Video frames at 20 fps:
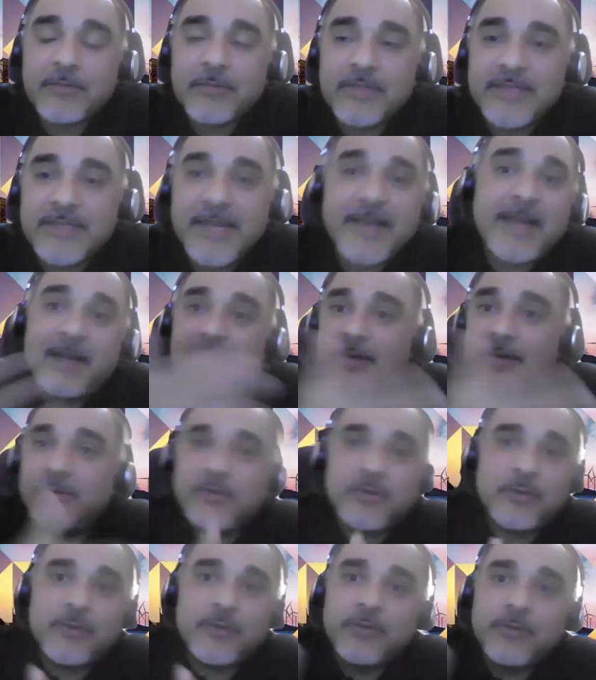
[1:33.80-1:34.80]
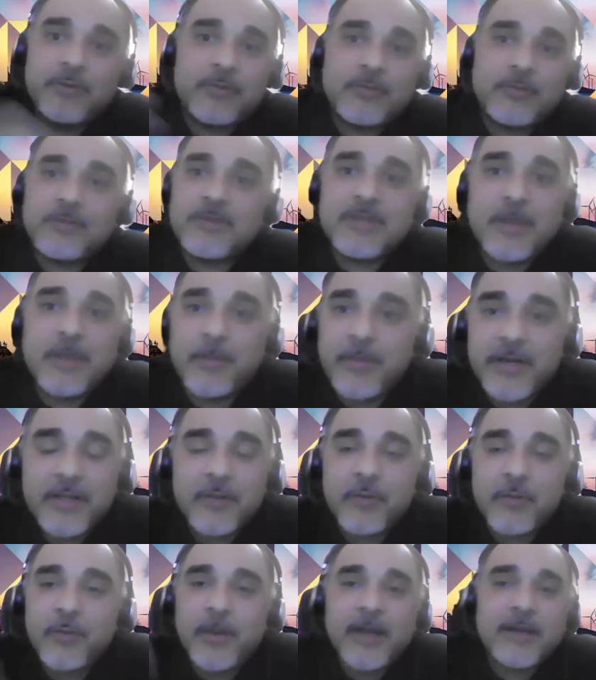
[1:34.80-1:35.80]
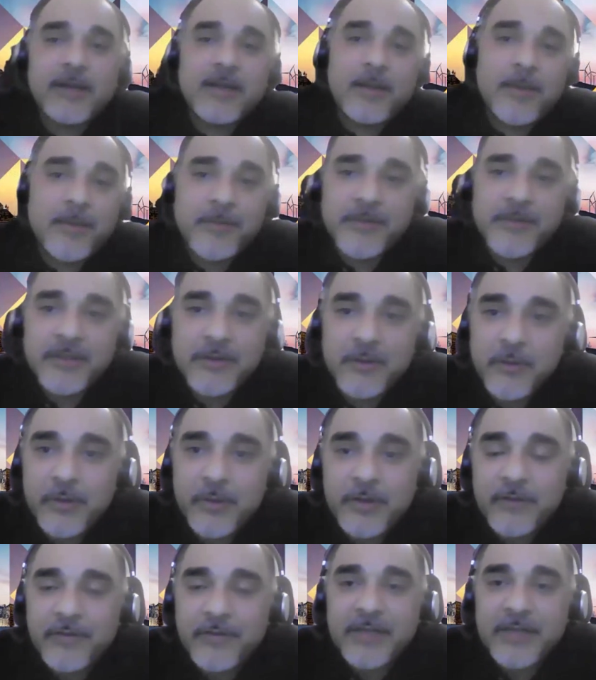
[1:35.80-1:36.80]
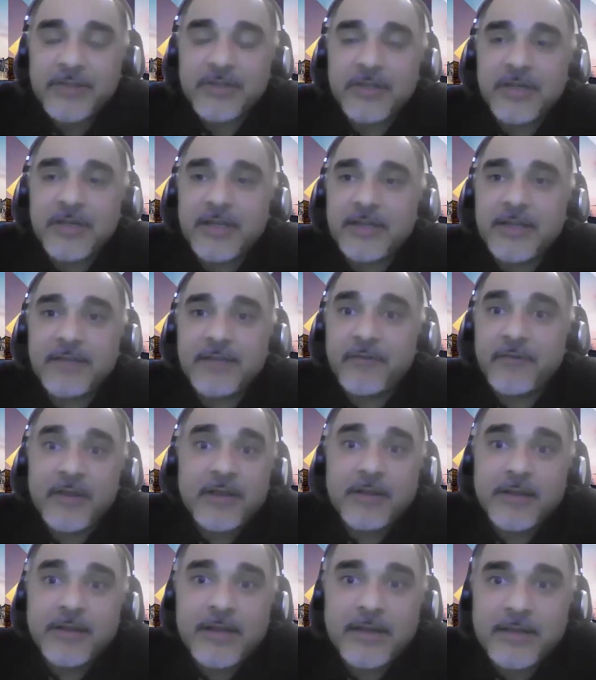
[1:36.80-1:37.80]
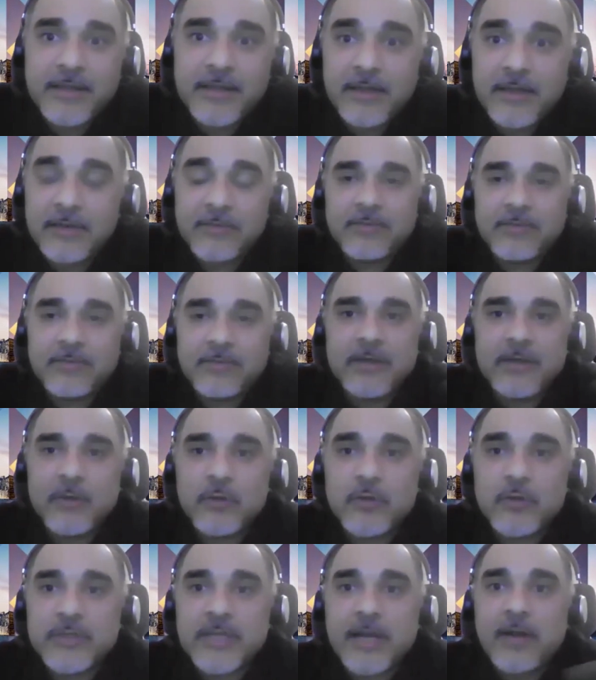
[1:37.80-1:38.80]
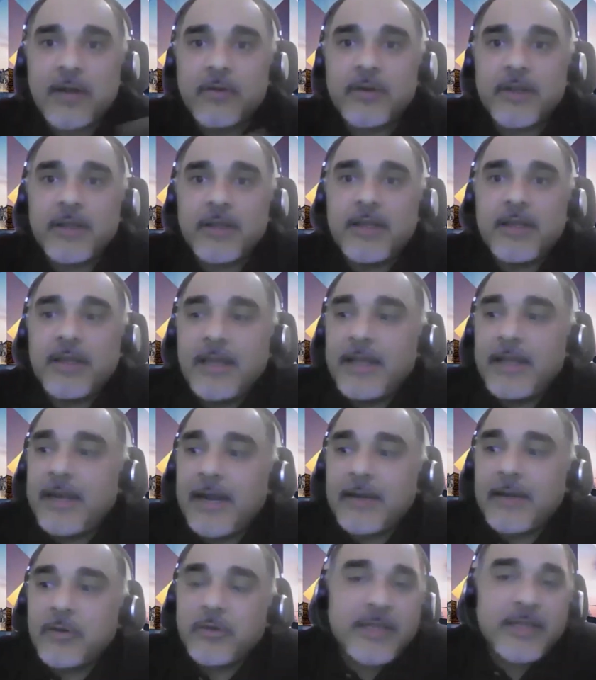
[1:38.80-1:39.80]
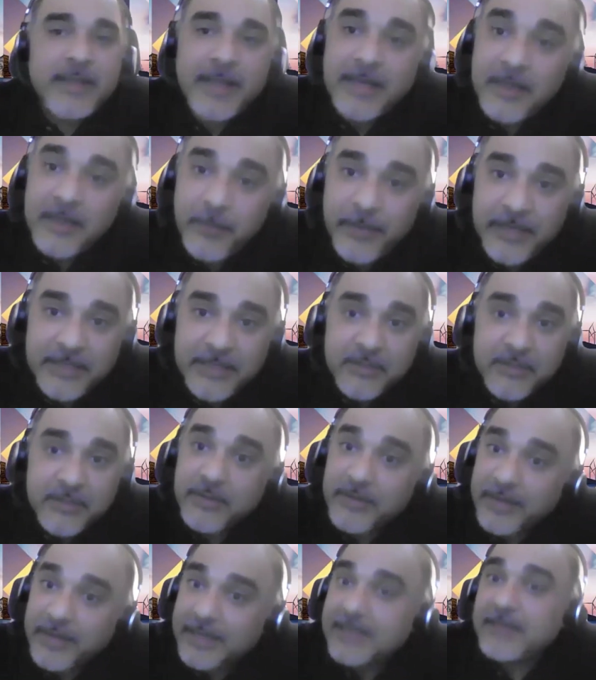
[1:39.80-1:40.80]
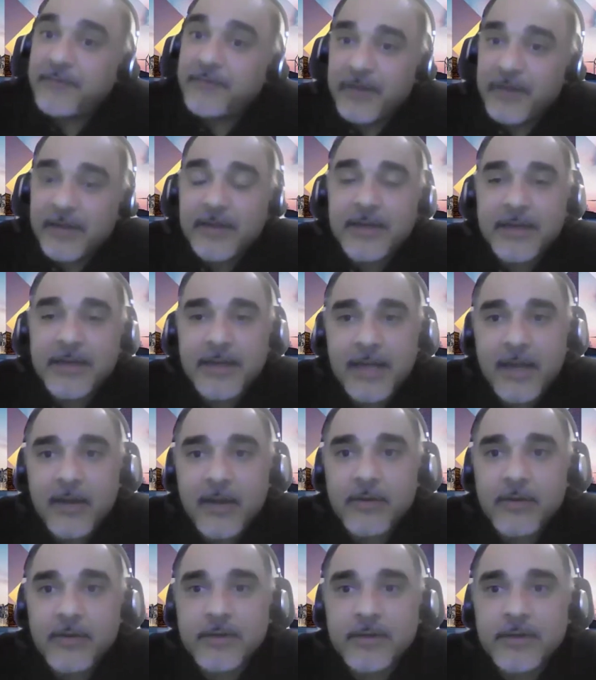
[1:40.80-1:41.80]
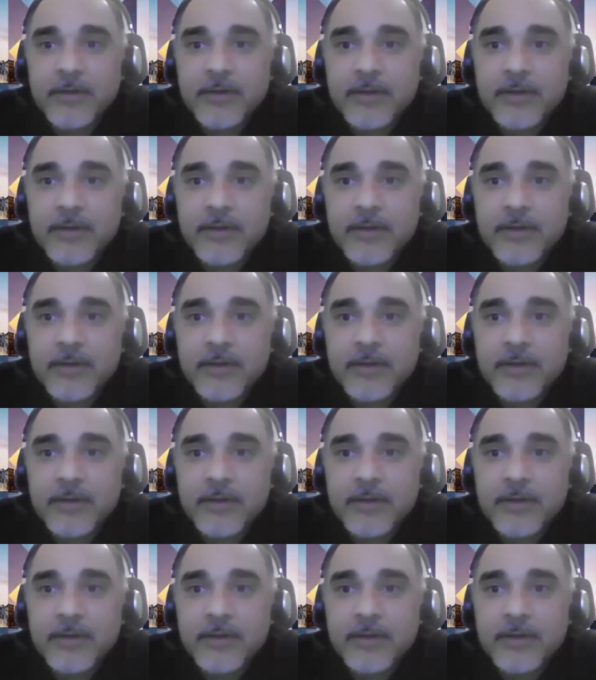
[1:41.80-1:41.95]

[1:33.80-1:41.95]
second to somebody who might come up with a new innovation, and they fear that they'll lose out. And I don't think anybody's really figured it out.